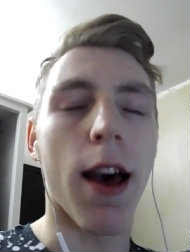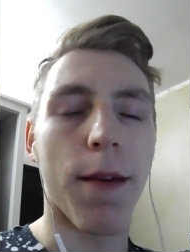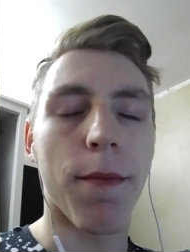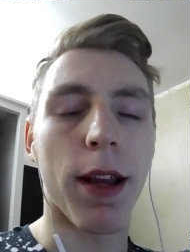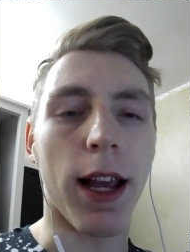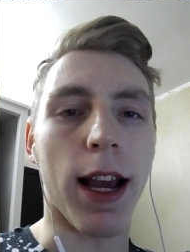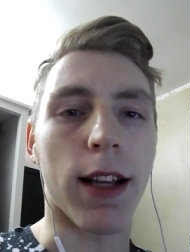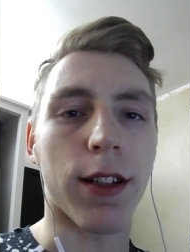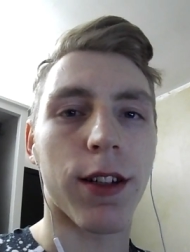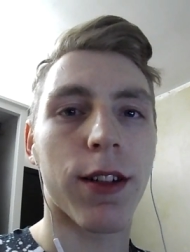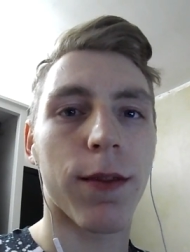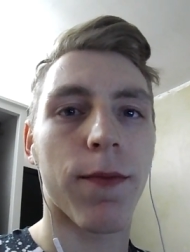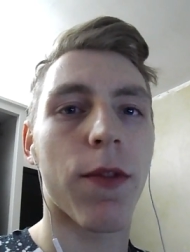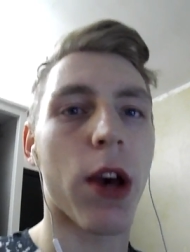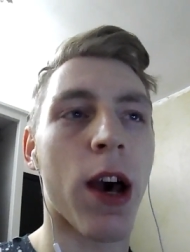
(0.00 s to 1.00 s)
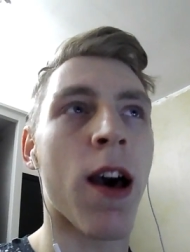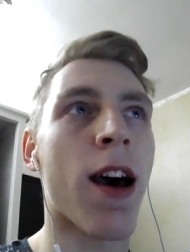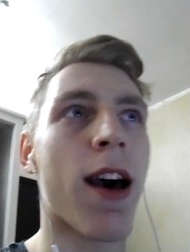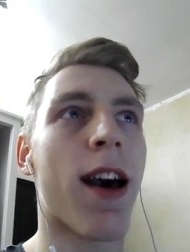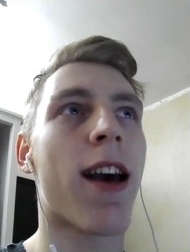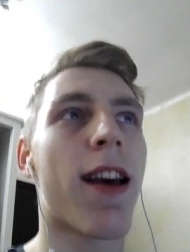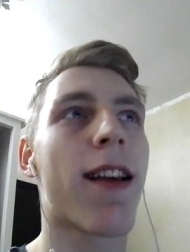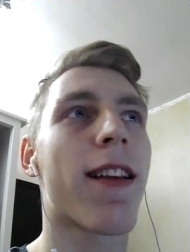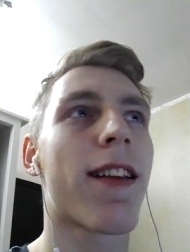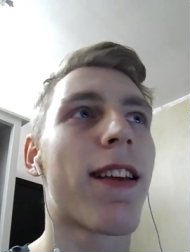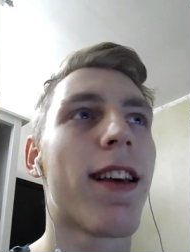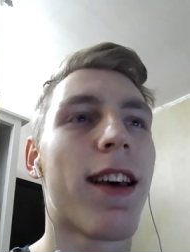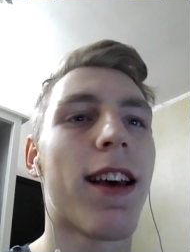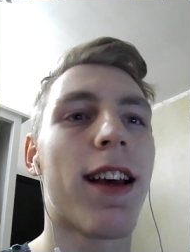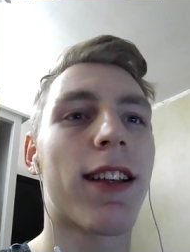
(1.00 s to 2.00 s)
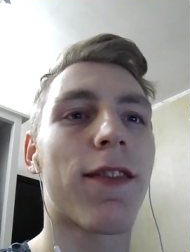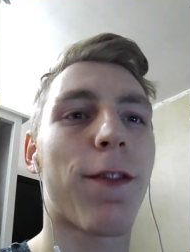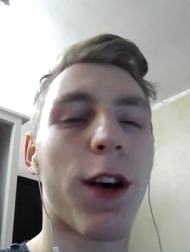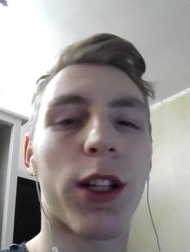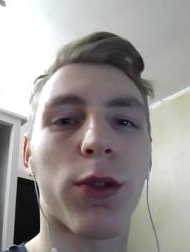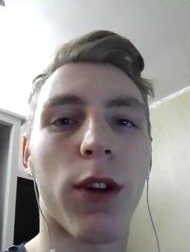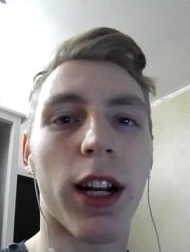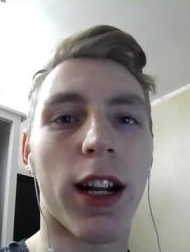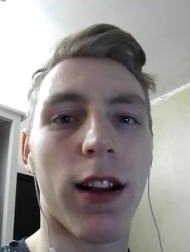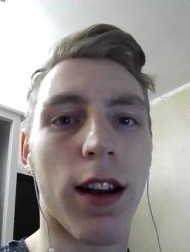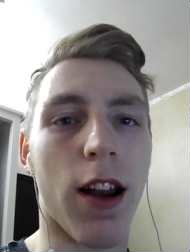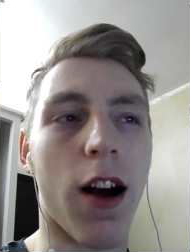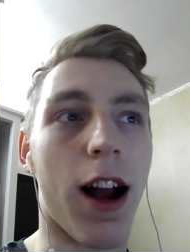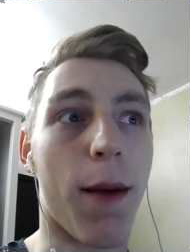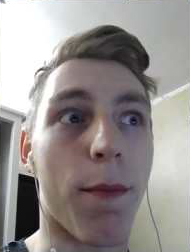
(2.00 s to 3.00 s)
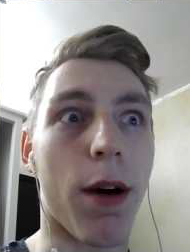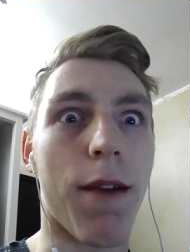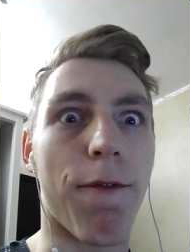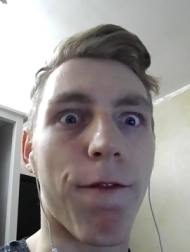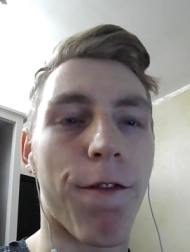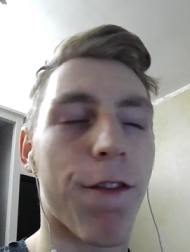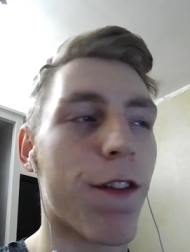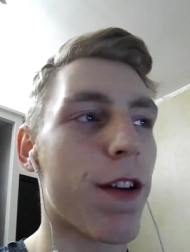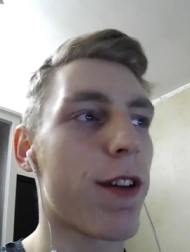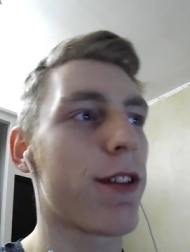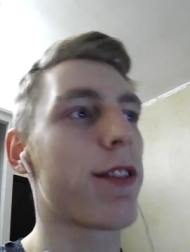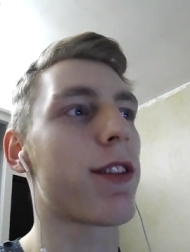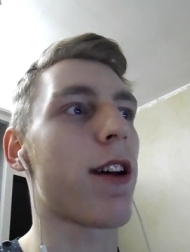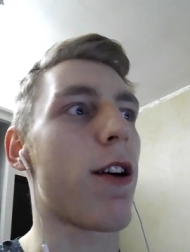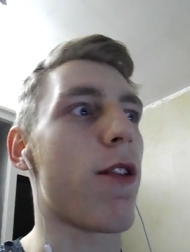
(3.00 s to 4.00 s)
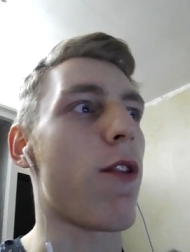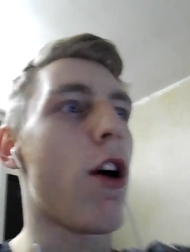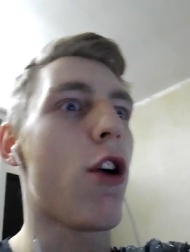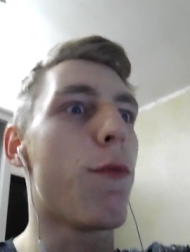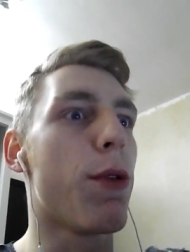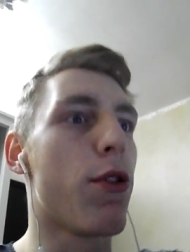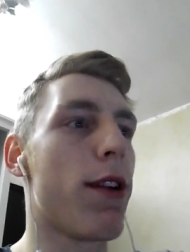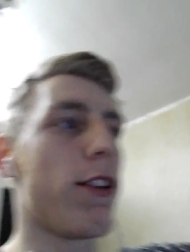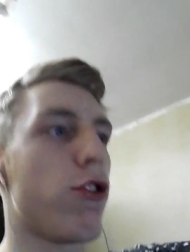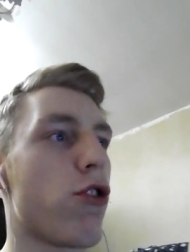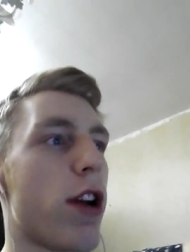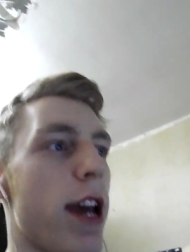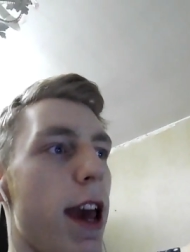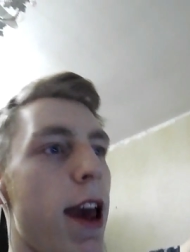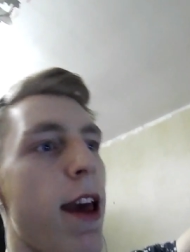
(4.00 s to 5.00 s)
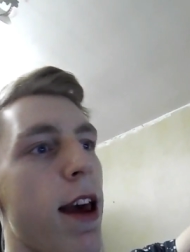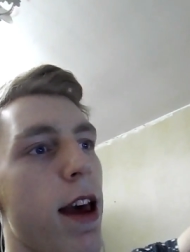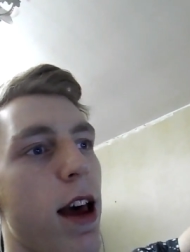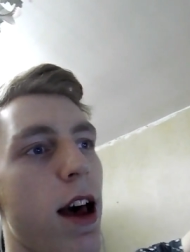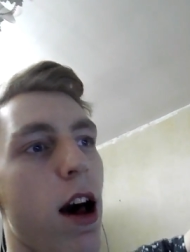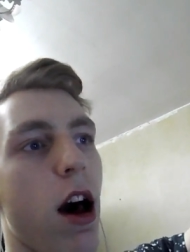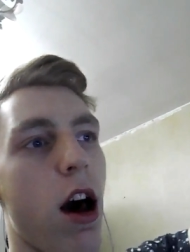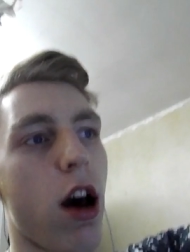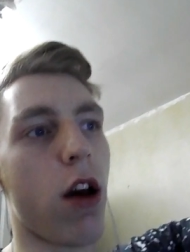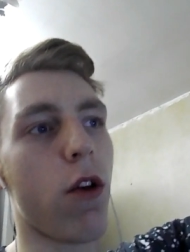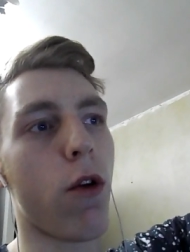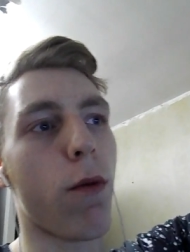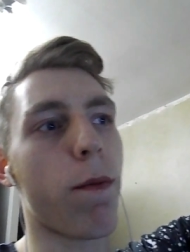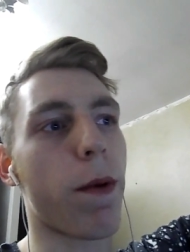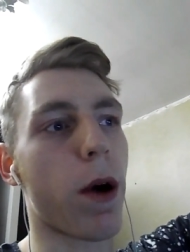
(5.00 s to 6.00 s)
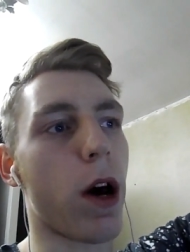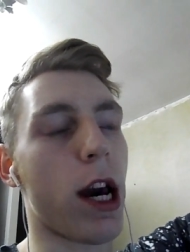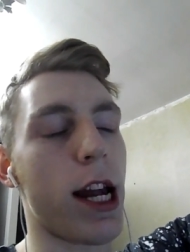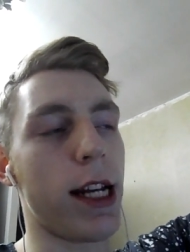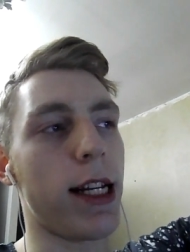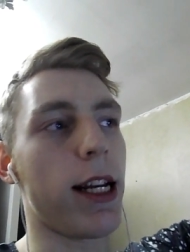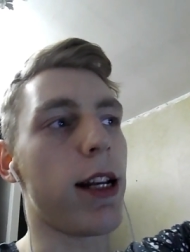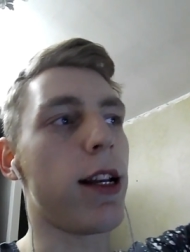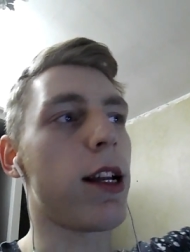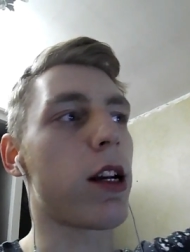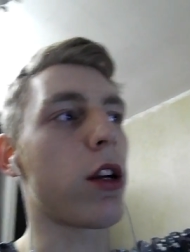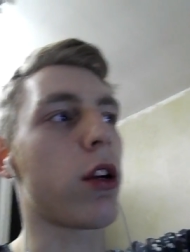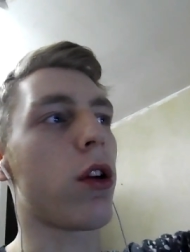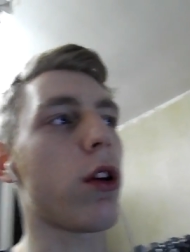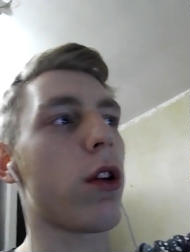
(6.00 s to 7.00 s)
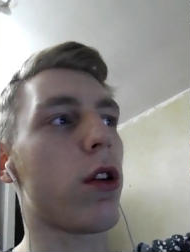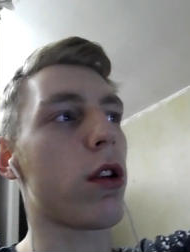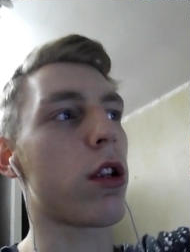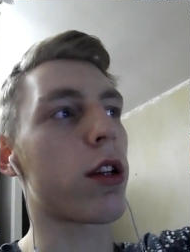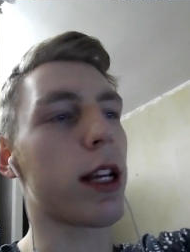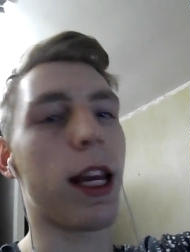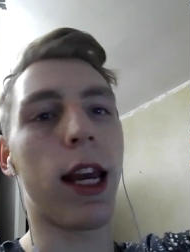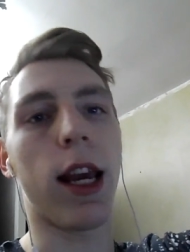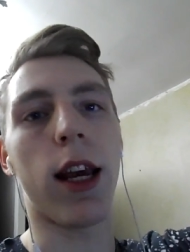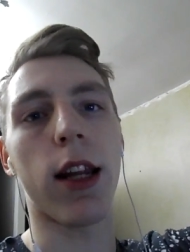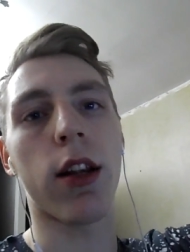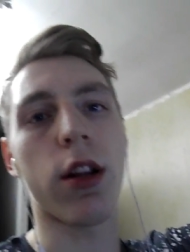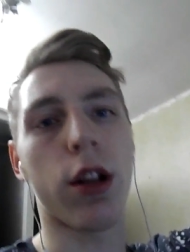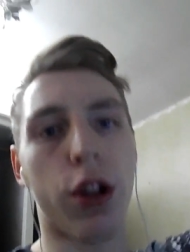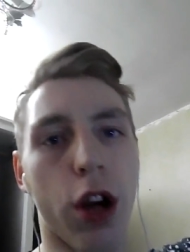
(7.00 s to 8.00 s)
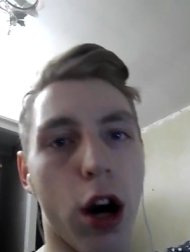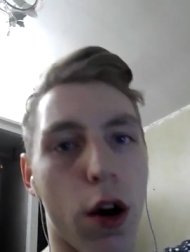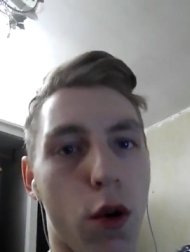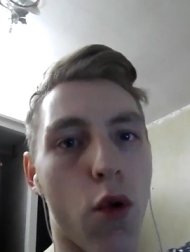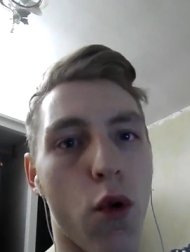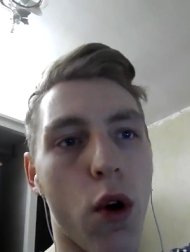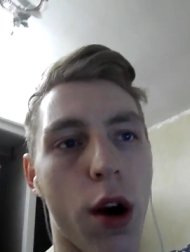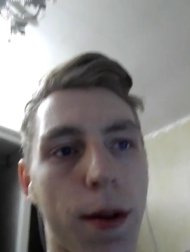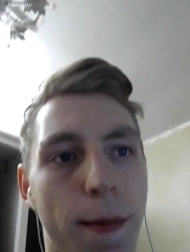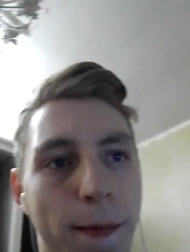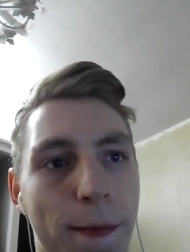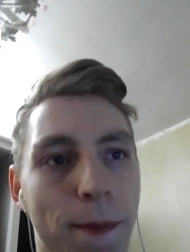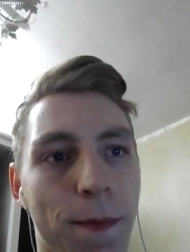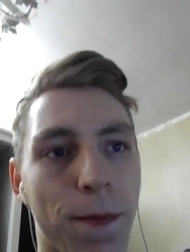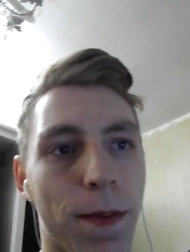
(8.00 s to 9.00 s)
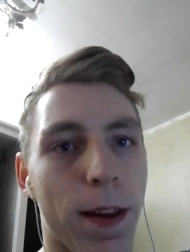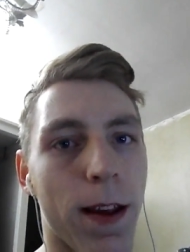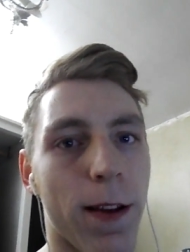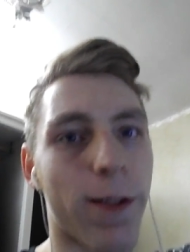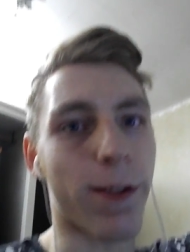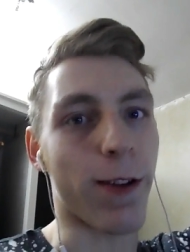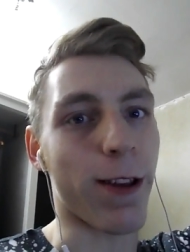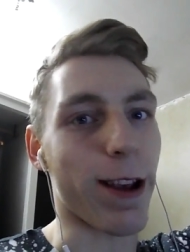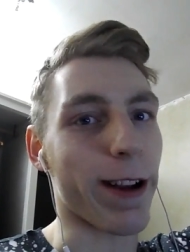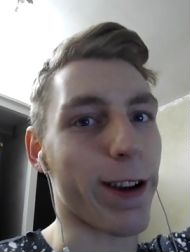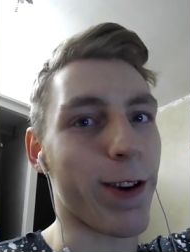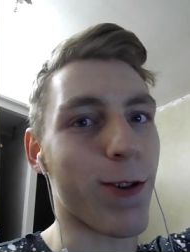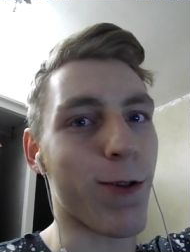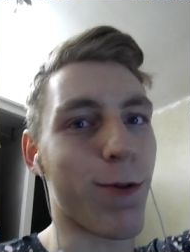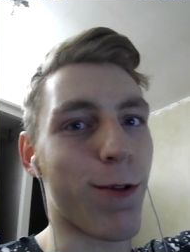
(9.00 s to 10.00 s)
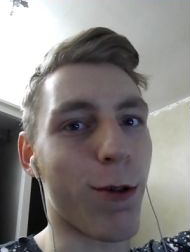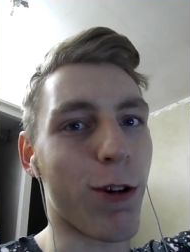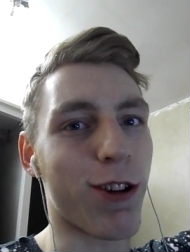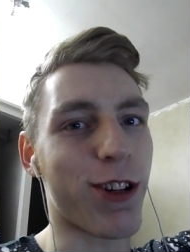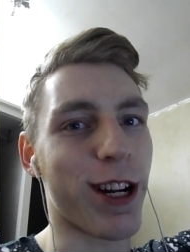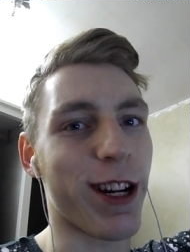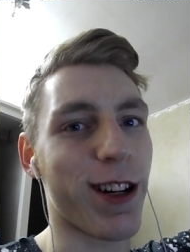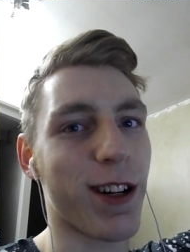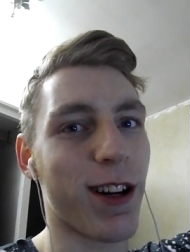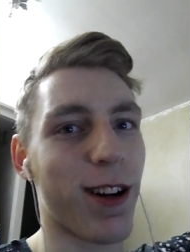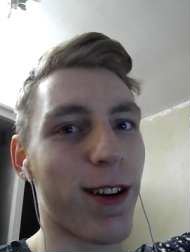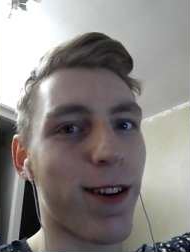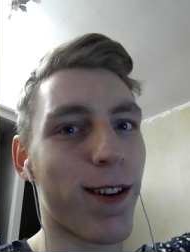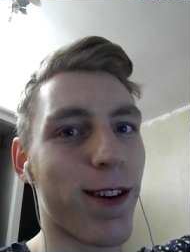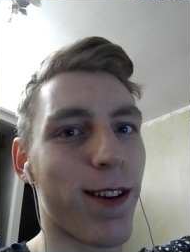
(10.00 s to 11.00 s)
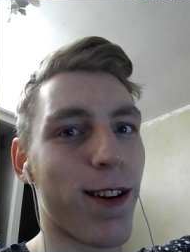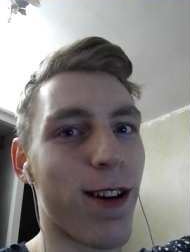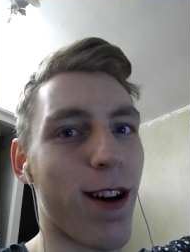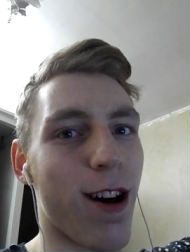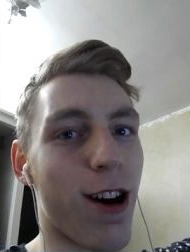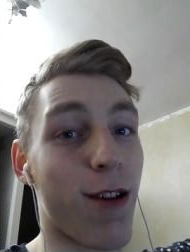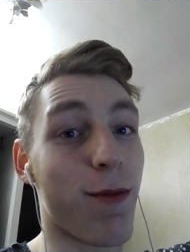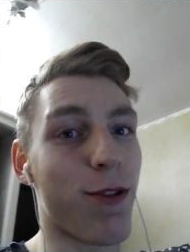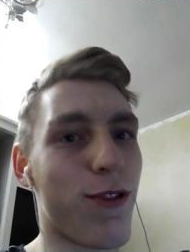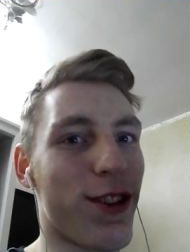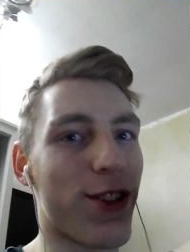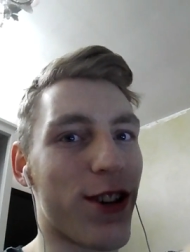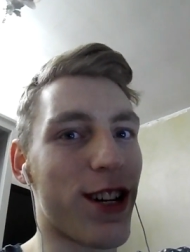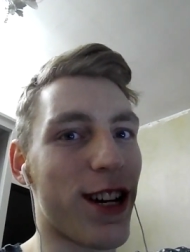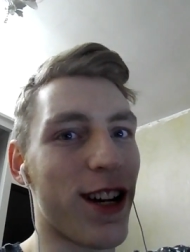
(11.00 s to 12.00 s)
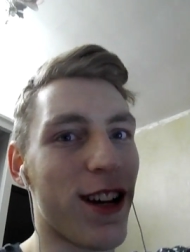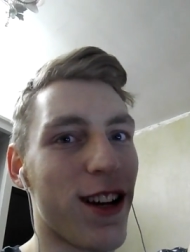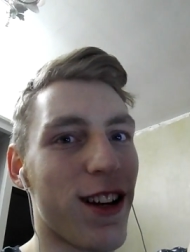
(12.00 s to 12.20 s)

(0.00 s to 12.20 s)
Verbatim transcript: But yes, it's the first one in like a month, so hope you enjoy it. Hope I did good, kid, yo. So thank you all for watching. Hope you enjoyed it.